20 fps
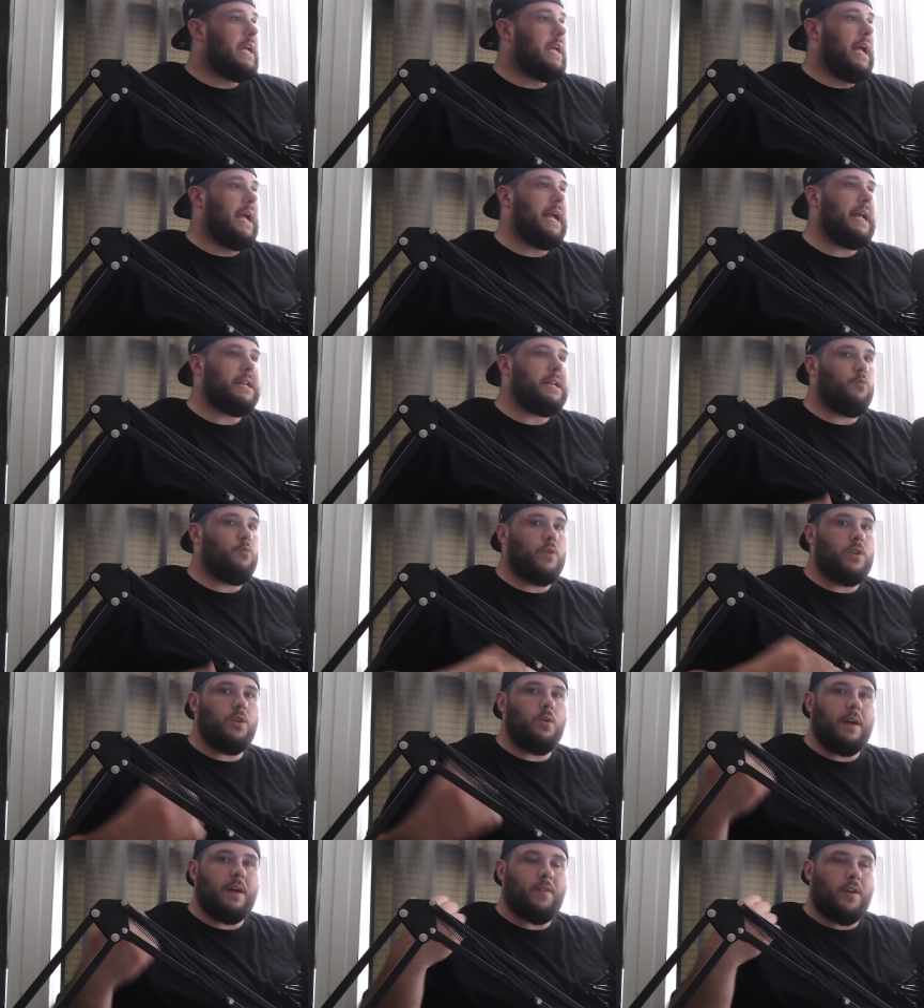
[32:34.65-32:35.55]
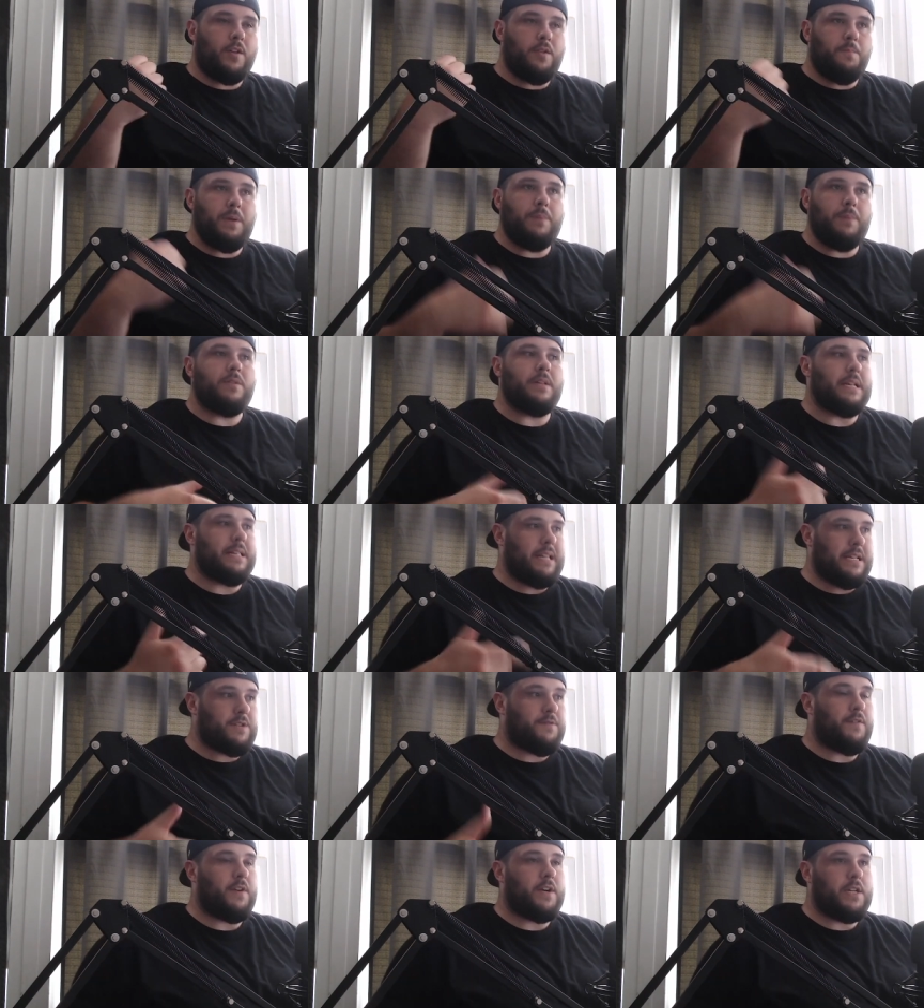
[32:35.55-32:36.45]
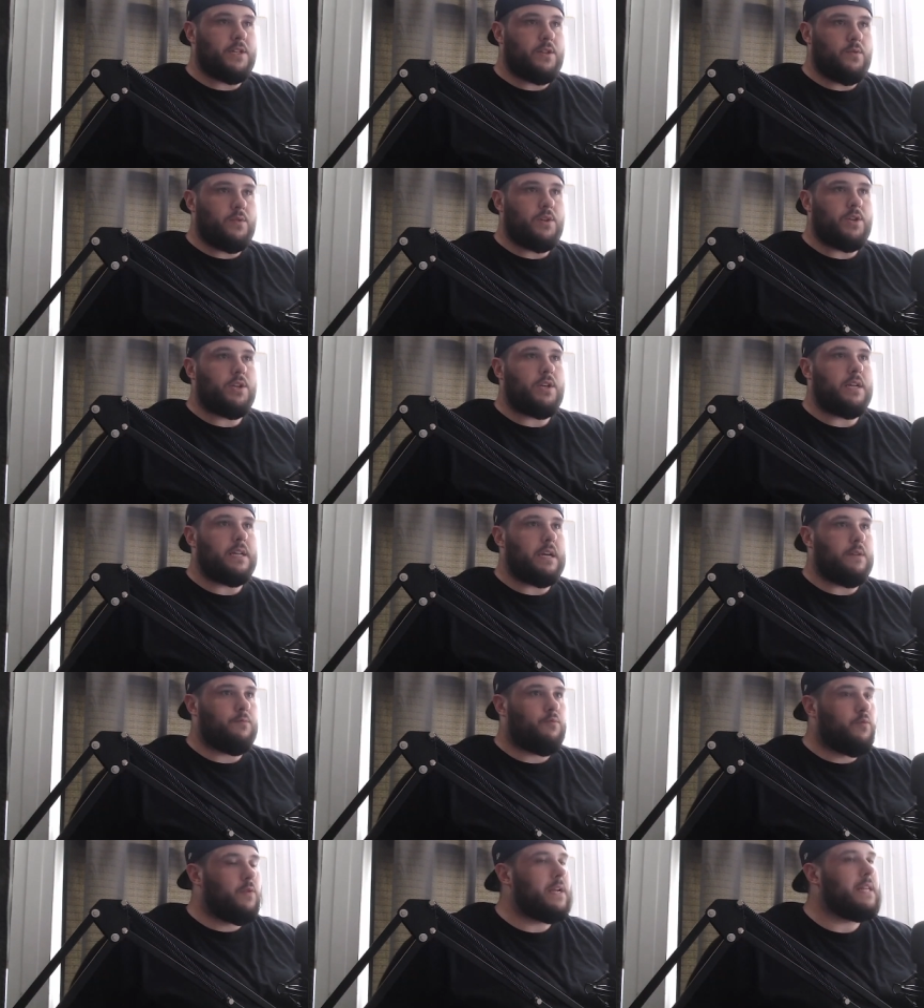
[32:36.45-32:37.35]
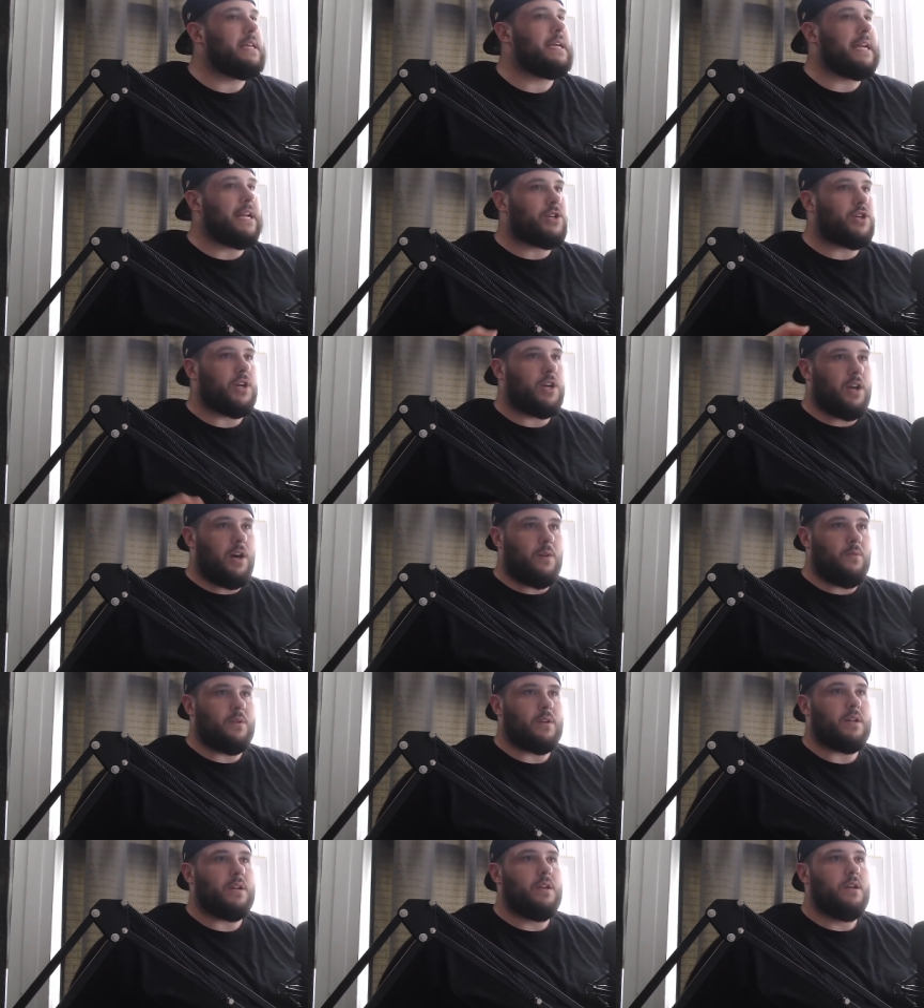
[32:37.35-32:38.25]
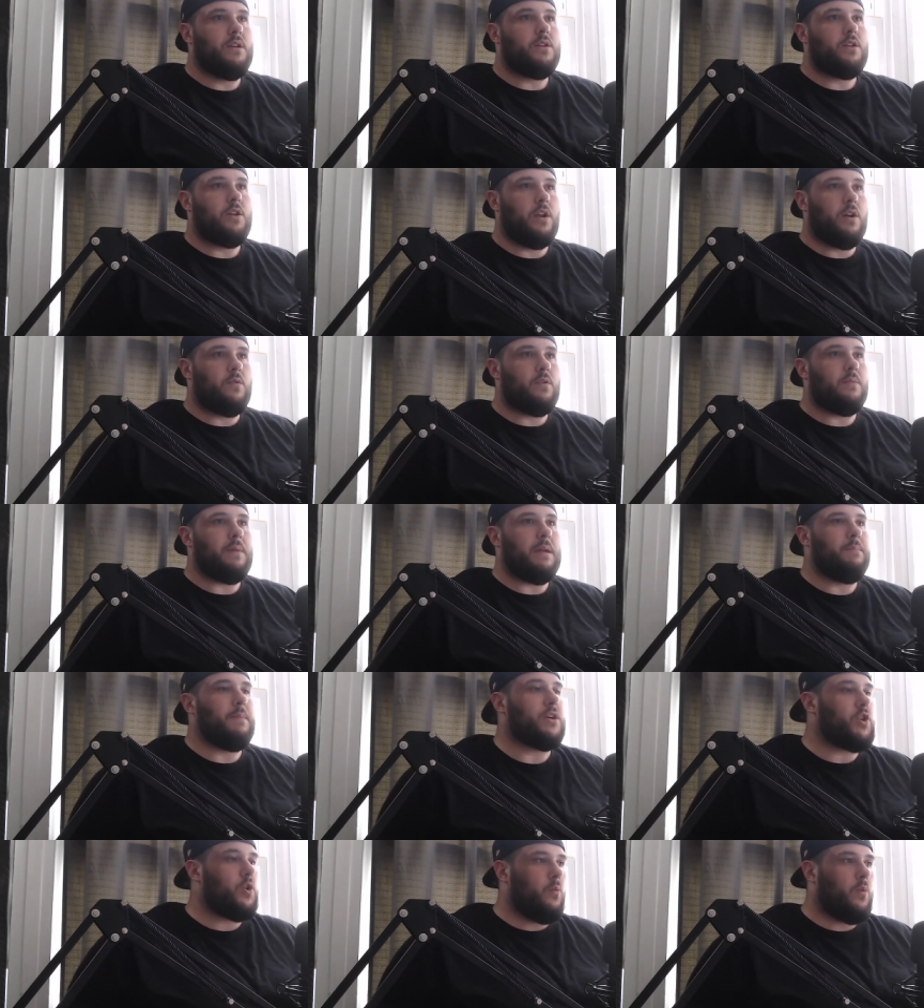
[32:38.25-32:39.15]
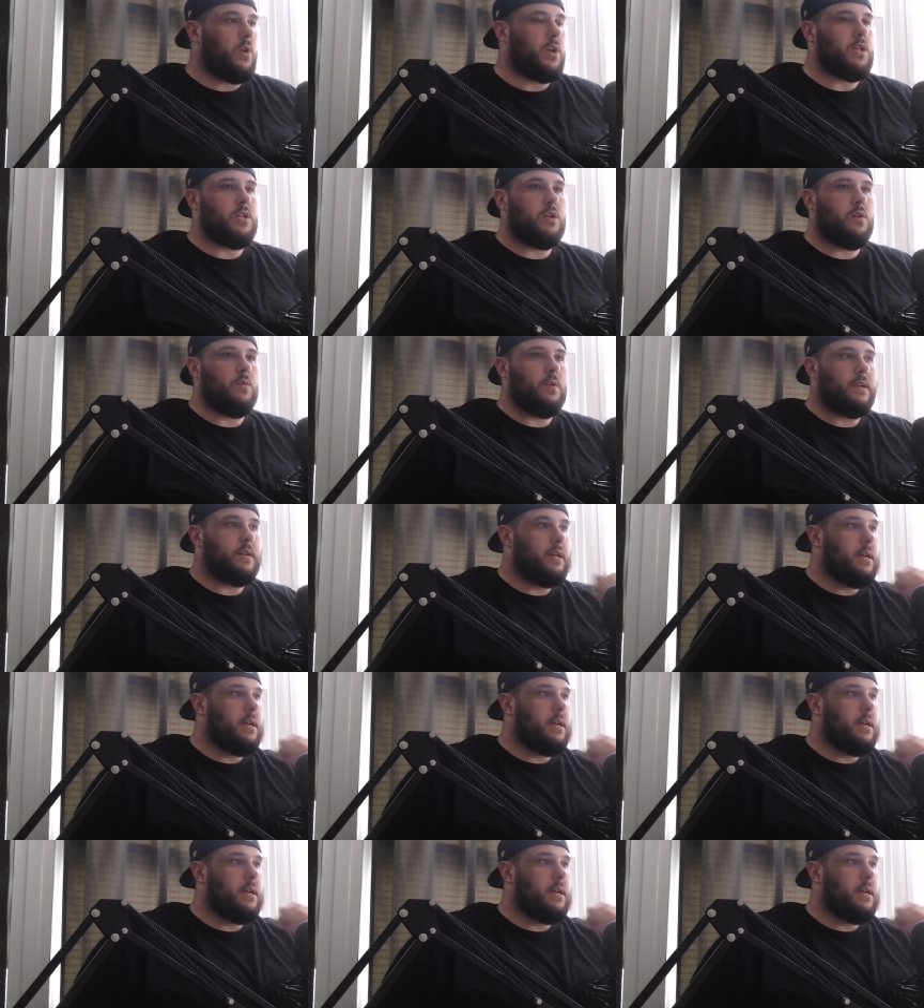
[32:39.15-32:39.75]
And when you have other people like, let's fucking do this shit, it really gets you going. Yeah. You know what I mean? It makes you want to do it.